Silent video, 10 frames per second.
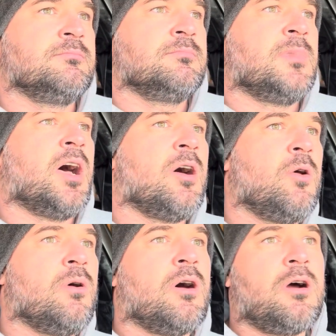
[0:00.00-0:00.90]
how
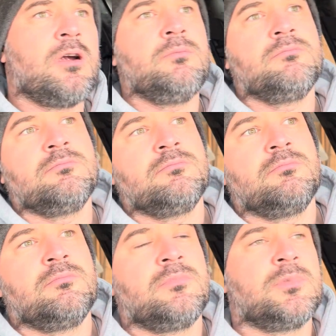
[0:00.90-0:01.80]
our
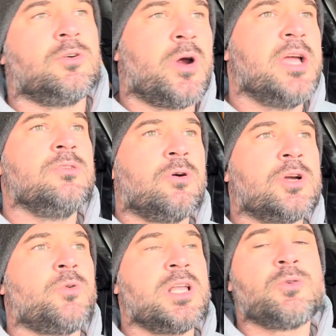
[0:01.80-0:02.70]
grand or
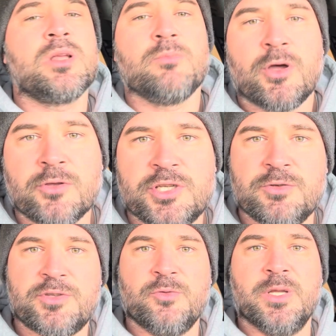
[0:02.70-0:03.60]
grandmothers
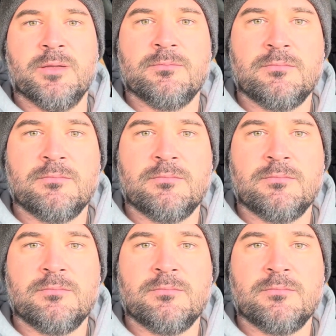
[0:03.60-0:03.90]
used to be.